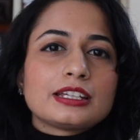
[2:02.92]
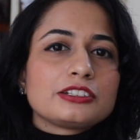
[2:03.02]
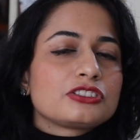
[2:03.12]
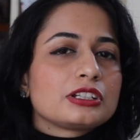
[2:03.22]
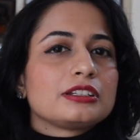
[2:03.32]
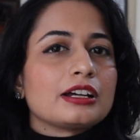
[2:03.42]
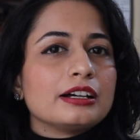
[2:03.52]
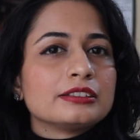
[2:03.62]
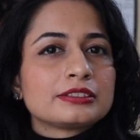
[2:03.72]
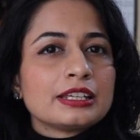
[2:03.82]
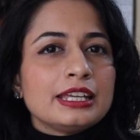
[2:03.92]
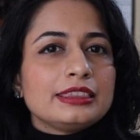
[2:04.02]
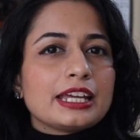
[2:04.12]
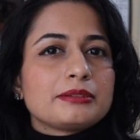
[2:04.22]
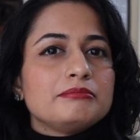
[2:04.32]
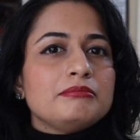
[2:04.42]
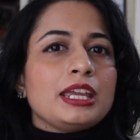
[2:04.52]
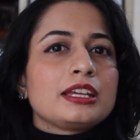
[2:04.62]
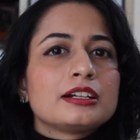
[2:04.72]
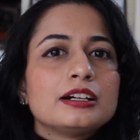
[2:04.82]
that she does that
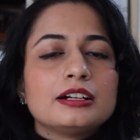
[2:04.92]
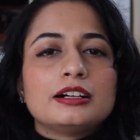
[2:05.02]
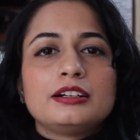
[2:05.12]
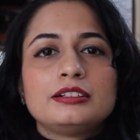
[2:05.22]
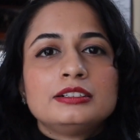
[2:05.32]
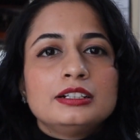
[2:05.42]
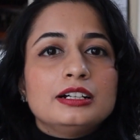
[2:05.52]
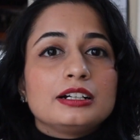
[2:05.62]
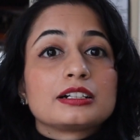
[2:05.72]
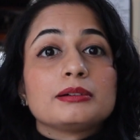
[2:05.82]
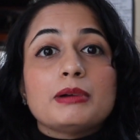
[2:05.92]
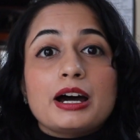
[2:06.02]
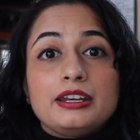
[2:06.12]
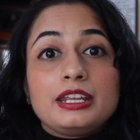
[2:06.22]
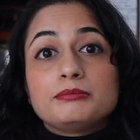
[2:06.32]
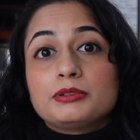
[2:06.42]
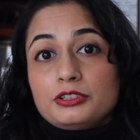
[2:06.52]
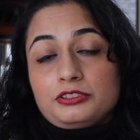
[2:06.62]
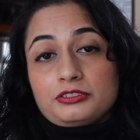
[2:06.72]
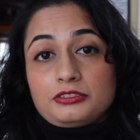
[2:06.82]
make her a commanding
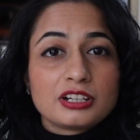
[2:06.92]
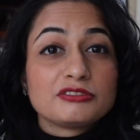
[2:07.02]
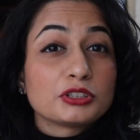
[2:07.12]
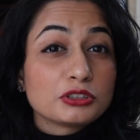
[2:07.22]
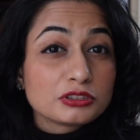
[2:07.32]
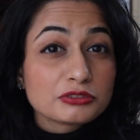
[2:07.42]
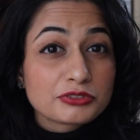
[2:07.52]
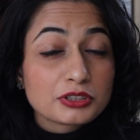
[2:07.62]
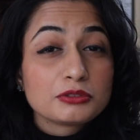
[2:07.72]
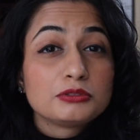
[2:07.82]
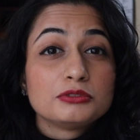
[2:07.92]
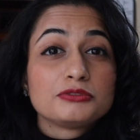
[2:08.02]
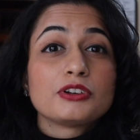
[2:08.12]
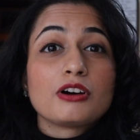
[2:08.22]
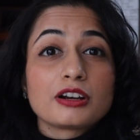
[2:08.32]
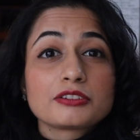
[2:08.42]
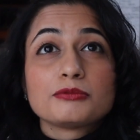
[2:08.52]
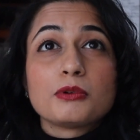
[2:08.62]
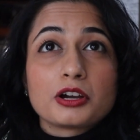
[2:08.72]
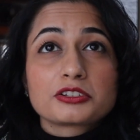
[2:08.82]
person. For those of you who've not
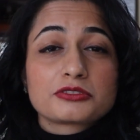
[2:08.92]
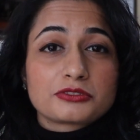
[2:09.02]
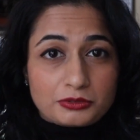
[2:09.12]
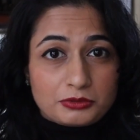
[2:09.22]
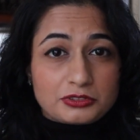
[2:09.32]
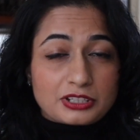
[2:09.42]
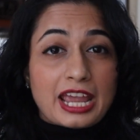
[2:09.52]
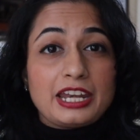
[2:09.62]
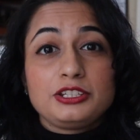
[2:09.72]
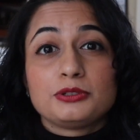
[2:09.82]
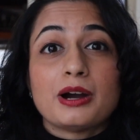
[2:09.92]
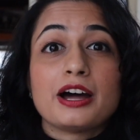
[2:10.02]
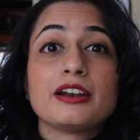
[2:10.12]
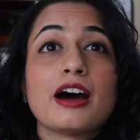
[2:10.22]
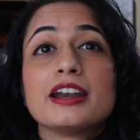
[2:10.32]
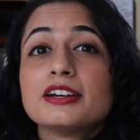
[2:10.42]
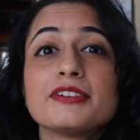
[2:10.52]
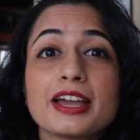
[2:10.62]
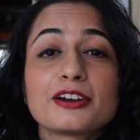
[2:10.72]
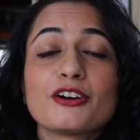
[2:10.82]
watched Suits and you are
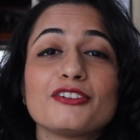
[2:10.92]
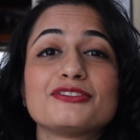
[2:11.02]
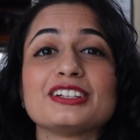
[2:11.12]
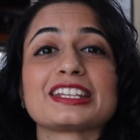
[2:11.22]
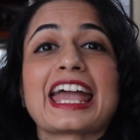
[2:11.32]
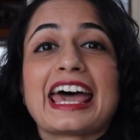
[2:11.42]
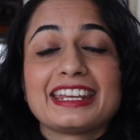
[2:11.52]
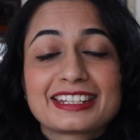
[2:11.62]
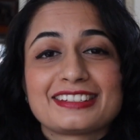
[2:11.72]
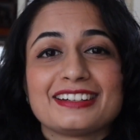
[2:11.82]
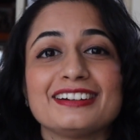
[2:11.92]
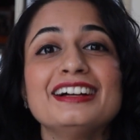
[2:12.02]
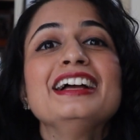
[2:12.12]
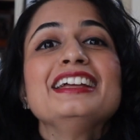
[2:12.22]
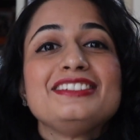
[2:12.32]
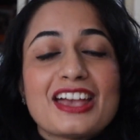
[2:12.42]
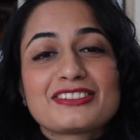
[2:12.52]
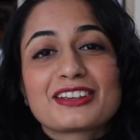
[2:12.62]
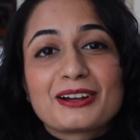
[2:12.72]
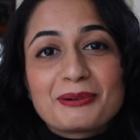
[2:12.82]
unaware of the character
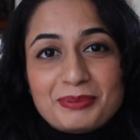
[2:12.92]
Jessica